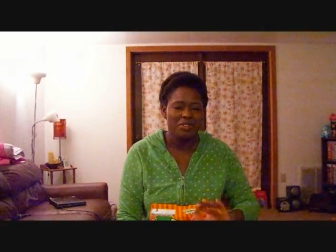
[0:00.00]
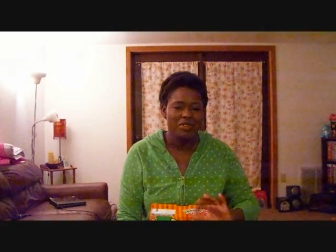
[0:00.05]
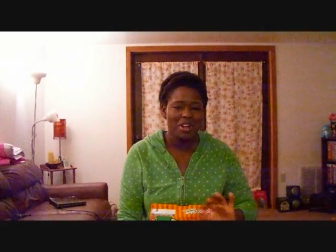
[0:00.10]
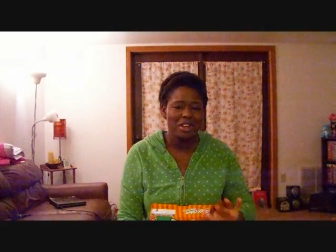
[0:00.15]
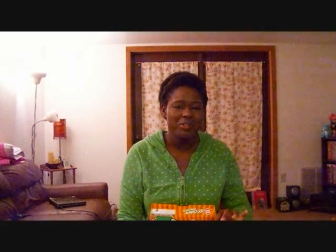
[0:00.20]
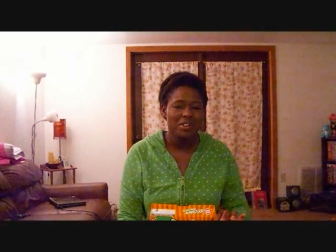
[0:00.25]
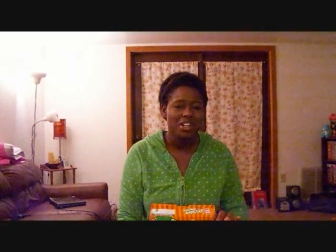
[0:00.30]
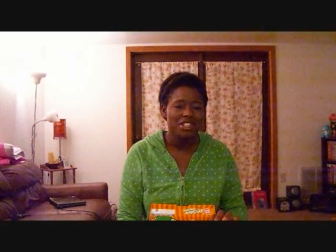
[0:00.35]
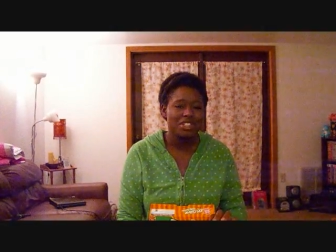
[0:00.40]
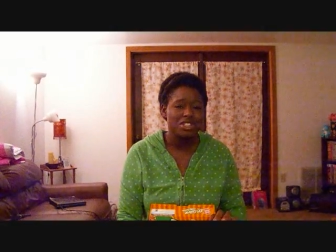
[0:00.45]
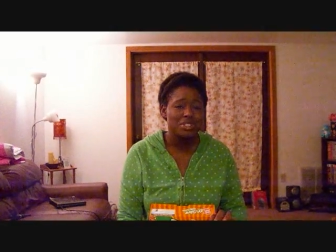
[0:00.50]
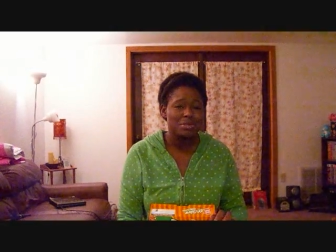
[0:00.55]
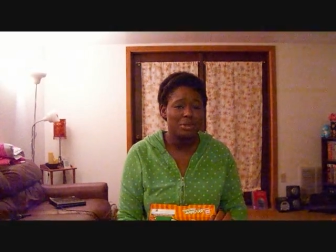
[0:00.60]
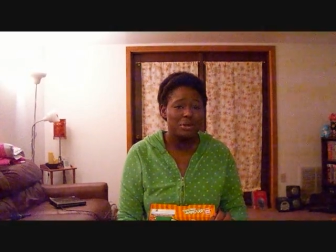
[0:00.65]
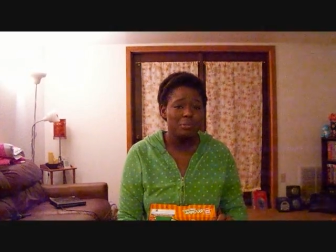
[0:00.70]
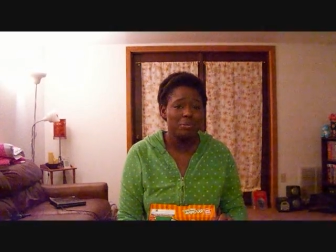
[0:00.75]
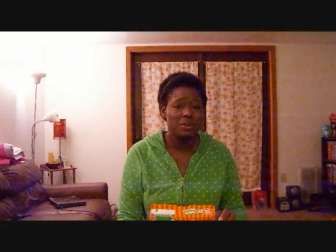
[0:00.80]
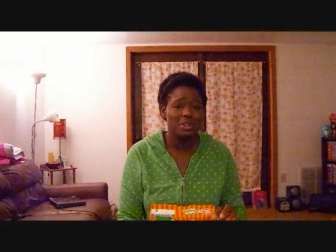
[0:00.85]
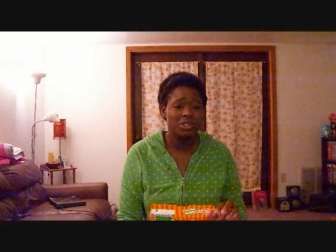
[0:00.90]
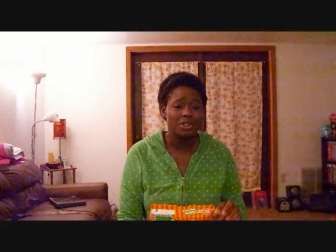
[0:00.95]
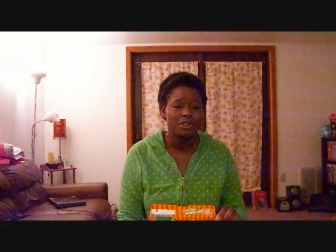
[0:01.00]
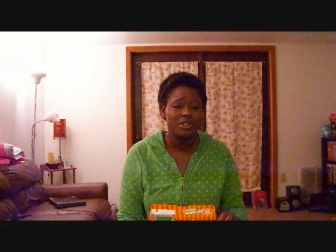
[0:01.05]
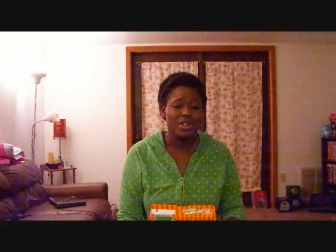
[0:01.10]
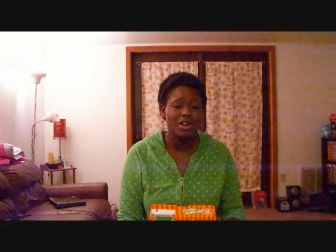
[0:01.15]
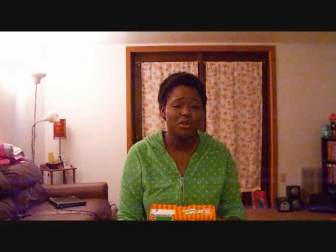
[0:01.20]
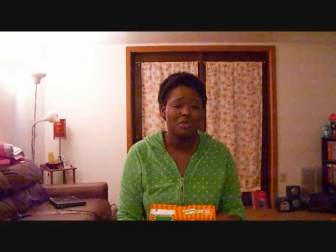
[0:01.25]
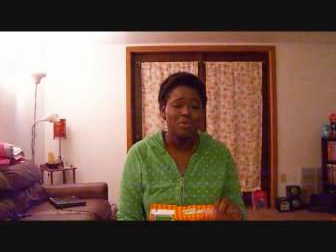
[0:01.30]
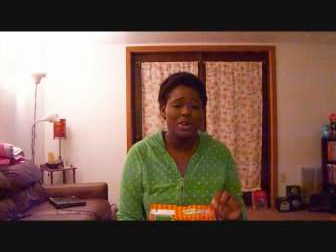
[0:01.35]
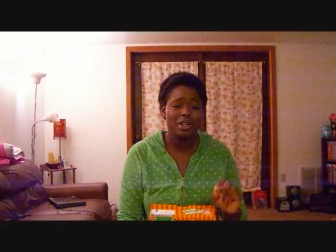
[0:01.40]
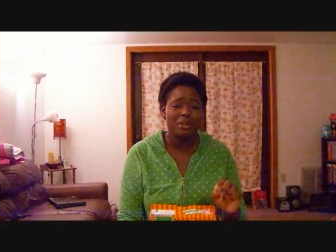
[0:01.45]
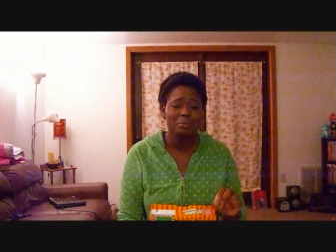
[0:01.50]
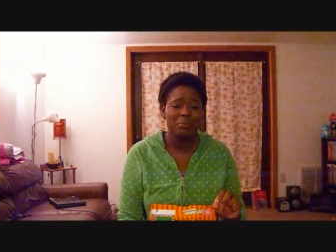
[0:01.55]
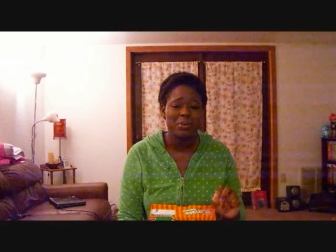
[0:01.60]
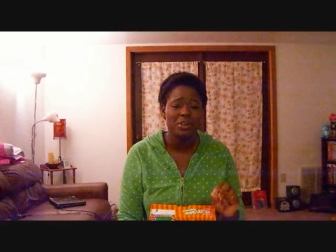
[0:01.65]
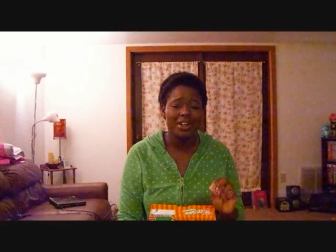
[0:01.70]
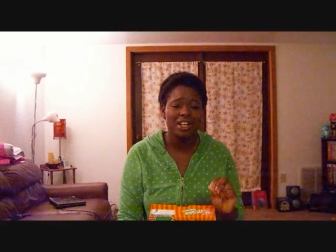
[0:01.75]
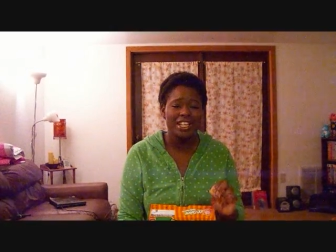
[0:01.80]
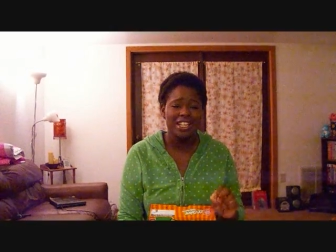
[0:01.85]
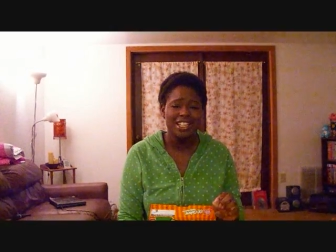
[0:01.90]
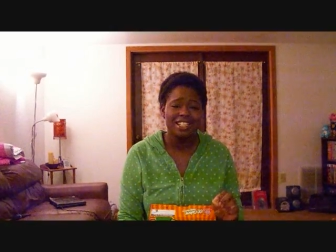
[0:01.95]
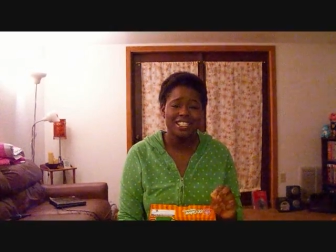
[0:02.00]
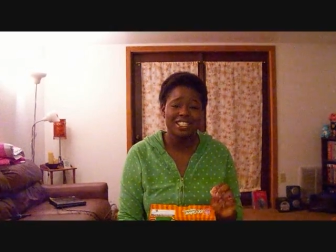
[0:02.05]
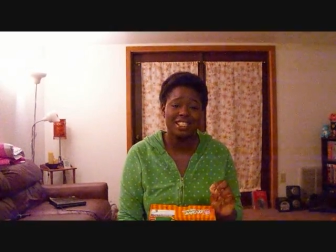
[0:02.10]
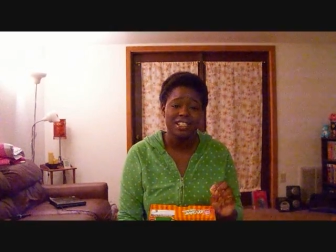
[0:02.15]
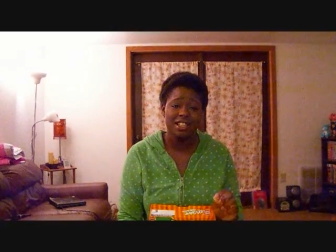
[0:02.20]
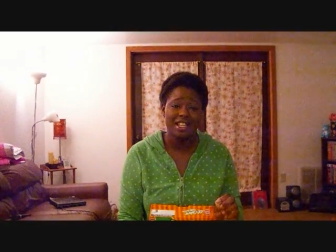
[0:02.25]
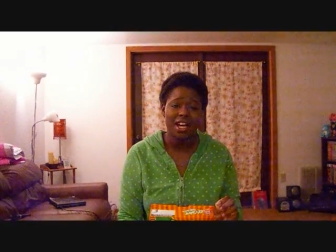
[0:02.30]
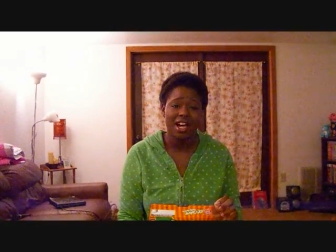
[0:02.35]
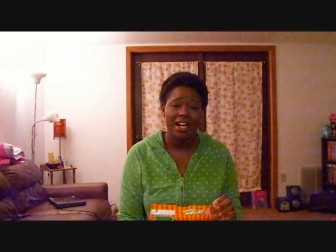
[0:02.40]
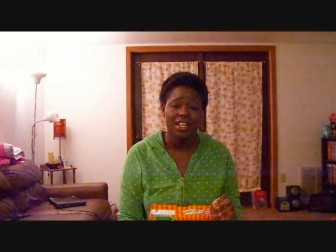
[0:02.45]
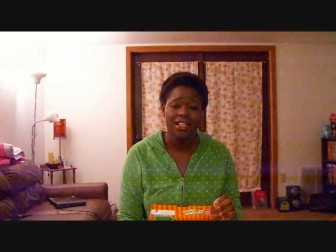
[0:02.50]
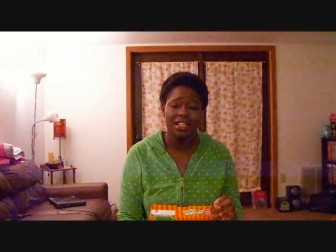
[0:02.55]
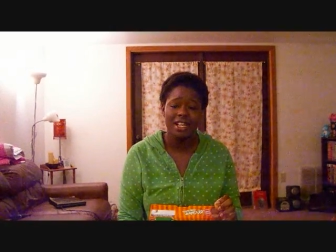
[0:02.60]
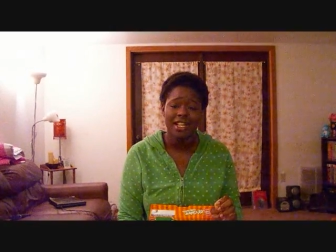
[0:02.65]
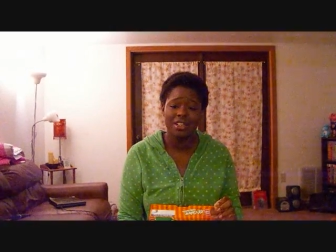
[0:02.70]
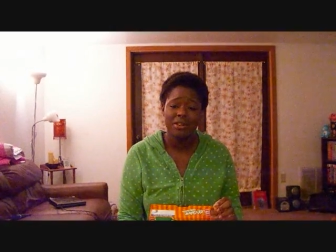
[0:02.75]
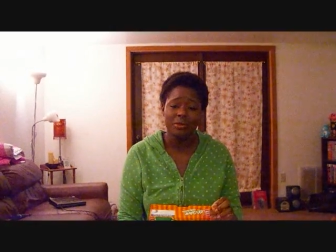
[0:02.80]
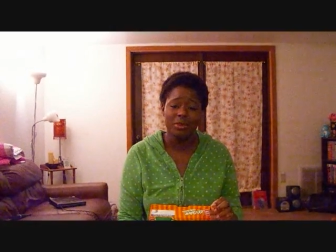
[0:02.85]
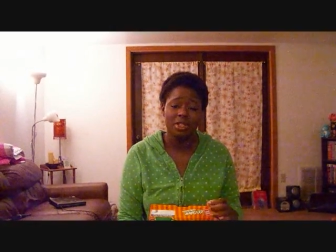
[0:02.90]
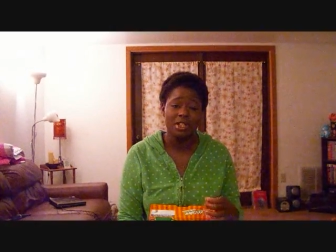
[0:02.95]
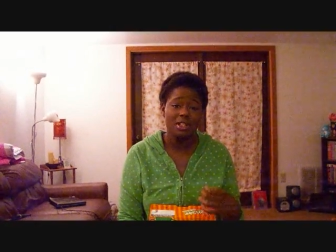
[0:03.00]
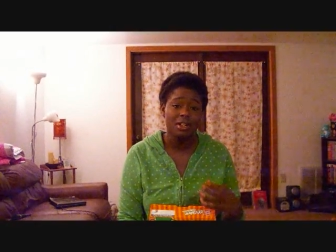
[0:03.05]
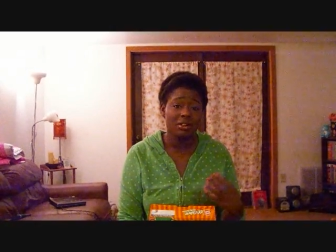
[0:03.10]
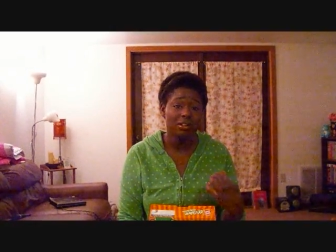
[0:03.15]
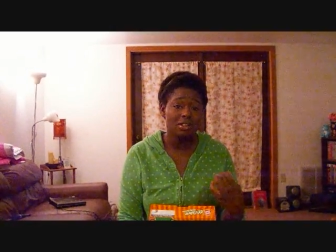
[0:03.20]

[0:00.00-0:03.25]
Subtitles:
Weight Watchers people, 1 point is a lot. Like when you